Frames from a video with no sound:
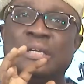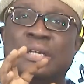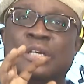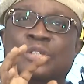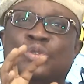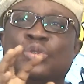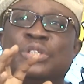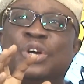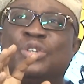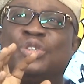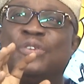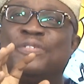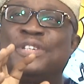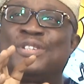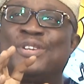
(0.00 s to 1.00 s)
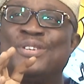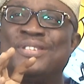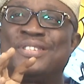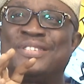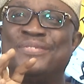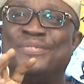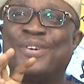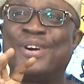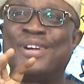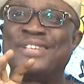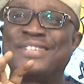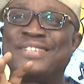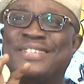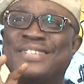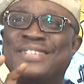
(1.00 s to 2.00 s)
Tunde Oshofison's
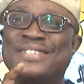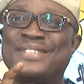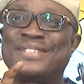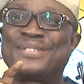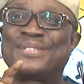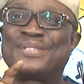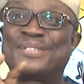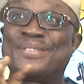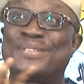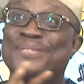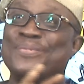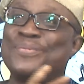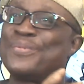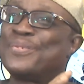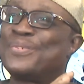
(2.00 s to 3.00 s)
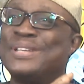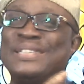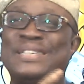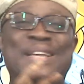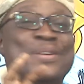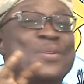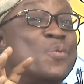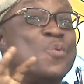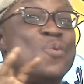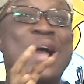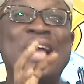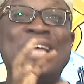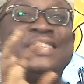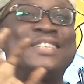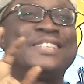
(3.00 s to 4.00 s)
voice
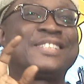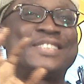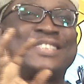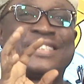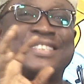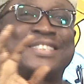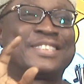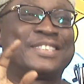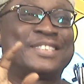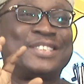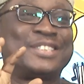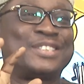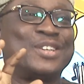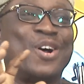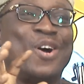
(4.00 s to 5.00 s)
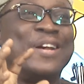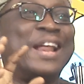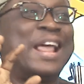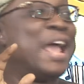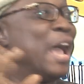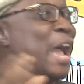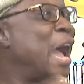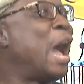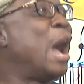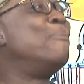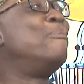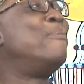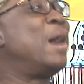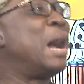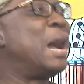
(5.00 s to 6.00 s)
went on air
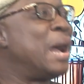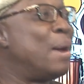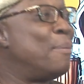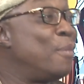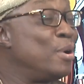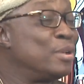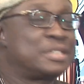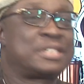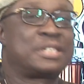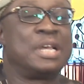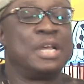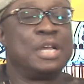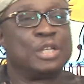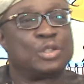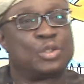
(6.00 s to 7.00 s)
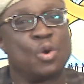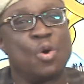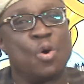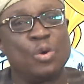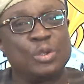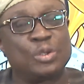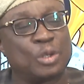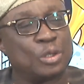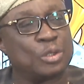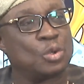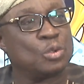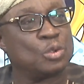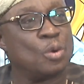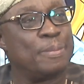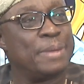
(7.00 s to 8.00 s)
amongst
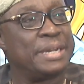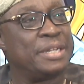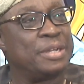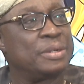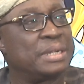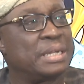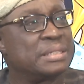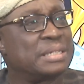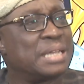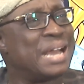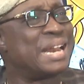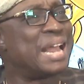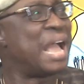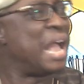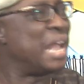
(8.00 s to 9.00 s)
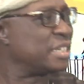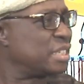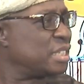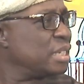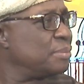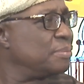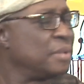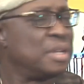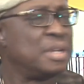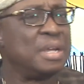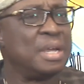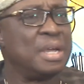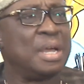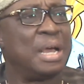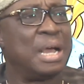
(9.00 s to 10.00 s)
so many others. And I asked him
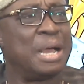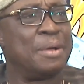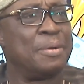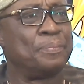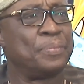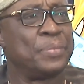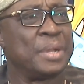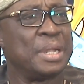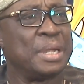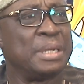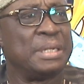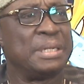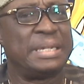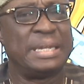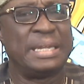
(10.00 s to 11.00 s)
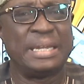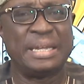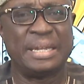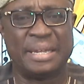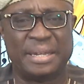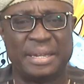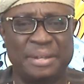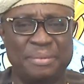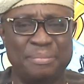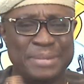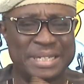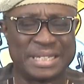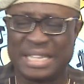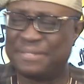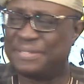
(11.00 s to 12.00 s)
the
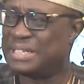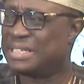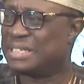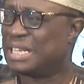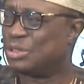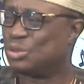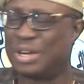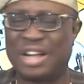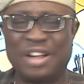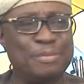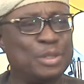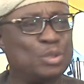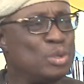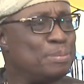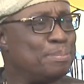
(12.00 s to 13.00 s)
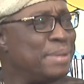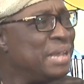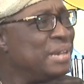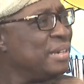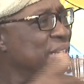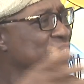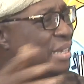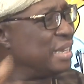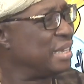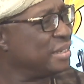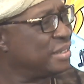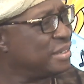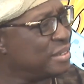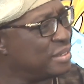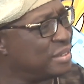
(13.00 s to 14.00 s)
misgivings that you have between band
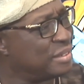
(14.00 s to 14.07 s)
leaders.